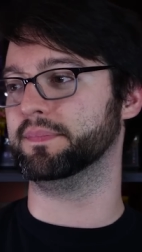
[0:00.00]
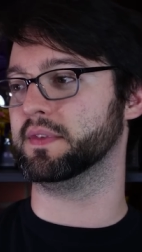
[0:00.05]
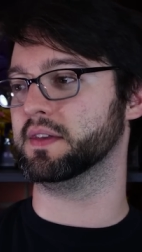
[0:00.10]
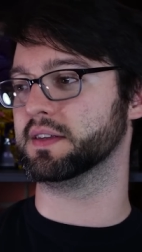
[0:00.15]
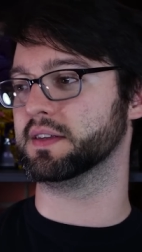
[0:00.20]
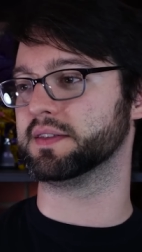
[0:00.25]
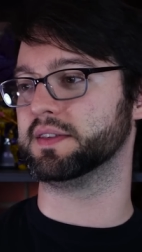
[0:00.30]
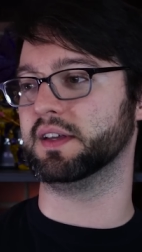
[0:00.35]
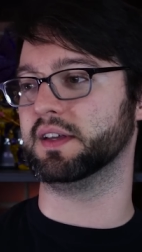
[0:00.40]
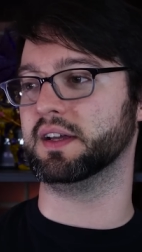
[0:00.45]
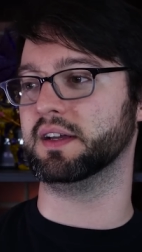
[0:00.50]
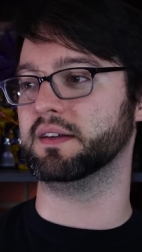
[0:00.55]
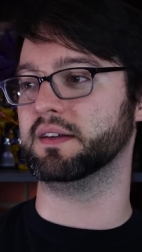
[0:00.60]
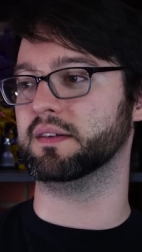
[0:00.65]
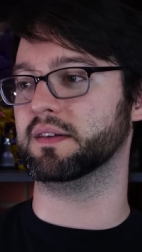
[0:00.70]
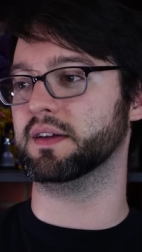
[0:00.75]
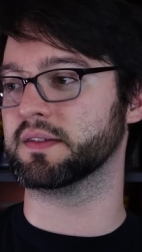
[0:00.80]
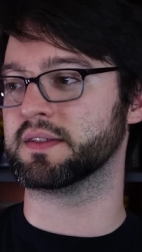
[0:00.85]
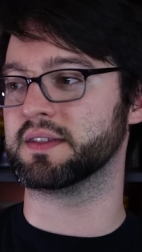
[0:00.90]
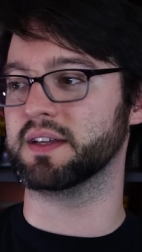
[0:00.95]
This
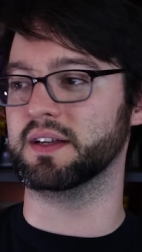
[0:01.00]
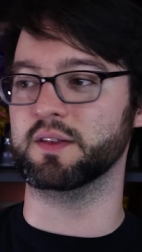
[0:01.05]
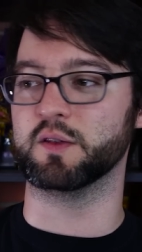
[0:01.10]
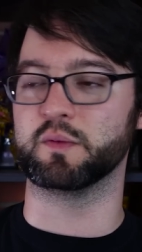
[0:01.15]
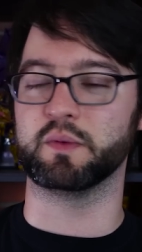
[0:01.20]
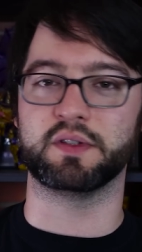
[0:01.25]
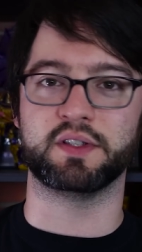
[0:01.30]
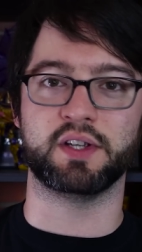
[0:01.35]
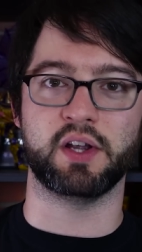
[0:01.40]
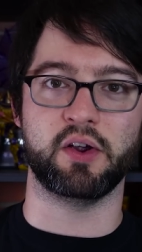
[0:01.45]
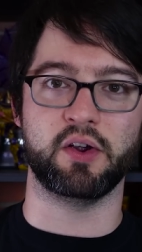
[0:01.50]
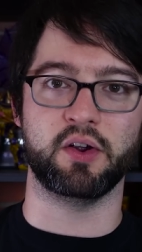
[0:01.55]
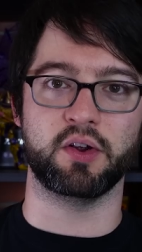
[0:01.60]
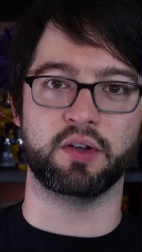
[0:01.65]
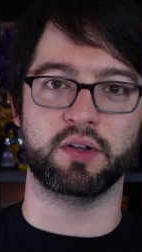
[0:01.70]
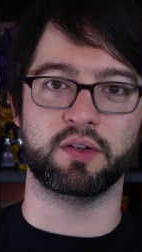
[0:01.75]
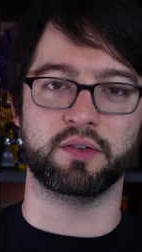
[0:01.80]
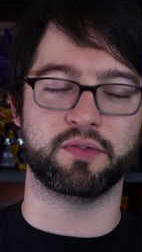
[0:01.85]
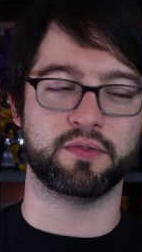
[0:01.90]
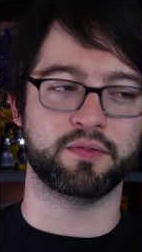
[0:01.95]
thing sends
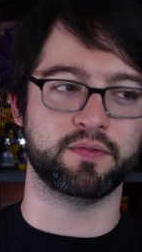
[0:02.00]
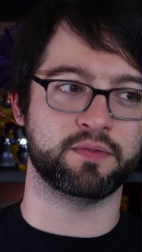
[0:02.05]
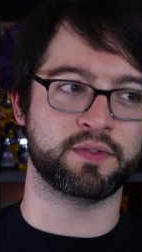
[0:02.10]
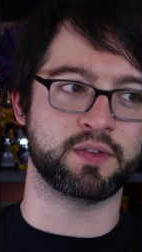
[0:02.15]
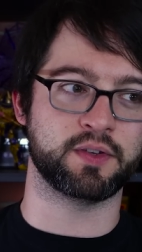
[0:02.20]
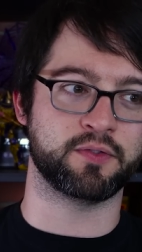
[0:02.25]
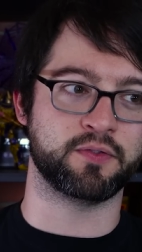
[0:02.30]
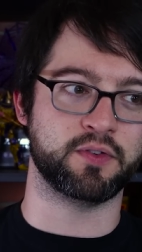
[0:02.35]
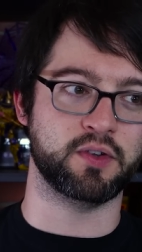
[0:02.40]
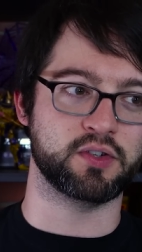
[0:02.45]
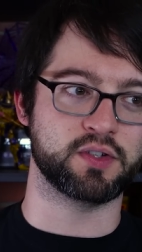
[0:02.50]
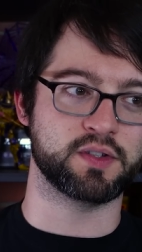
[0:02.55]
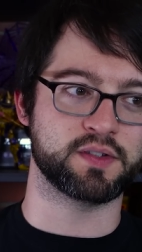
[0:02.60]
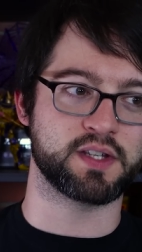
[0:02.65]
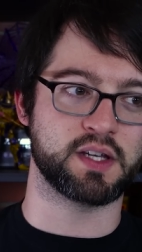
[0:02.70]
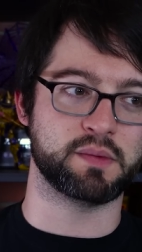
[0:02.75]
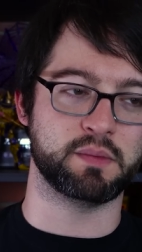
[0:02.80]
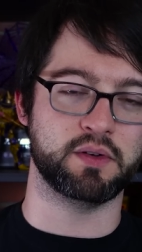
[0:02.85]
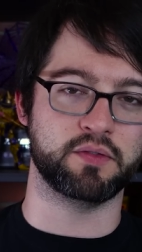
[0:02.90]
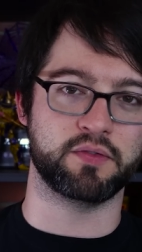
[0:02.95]
material to fusion
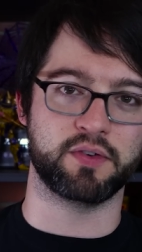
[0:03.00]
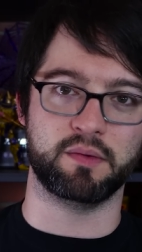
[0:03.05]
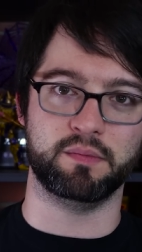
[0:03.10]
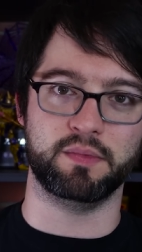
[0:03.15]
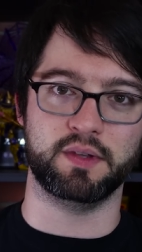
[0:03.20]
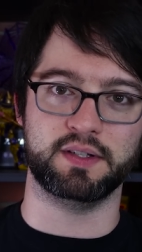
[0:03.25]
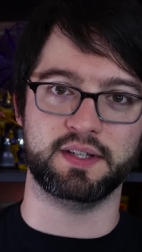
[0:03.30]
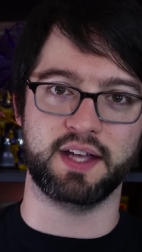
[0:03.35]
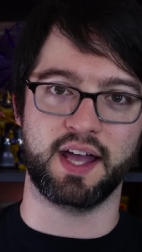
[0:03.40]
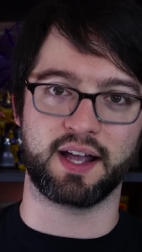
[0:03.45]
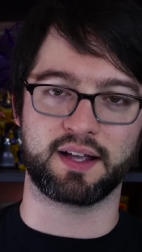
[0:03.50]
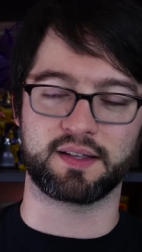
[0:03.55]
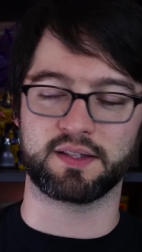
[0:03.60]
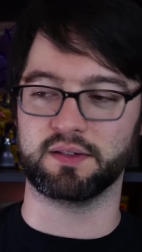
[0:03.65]
summon from the deck,